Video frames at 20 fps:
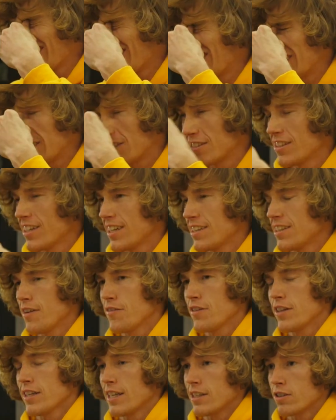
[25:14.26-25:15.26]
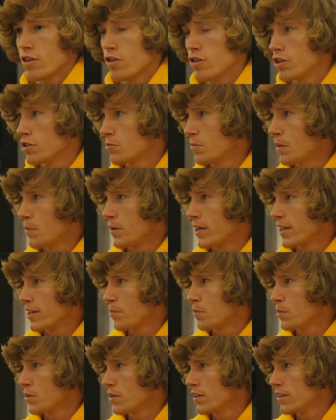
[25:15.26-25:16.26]
they would just. I feel like that tarnished my brand
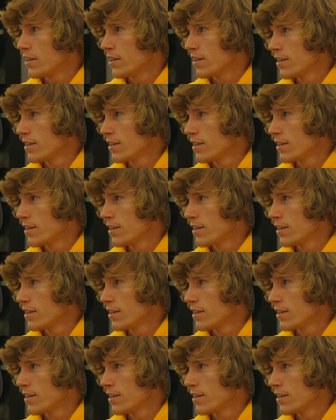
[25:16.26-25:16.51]
completely.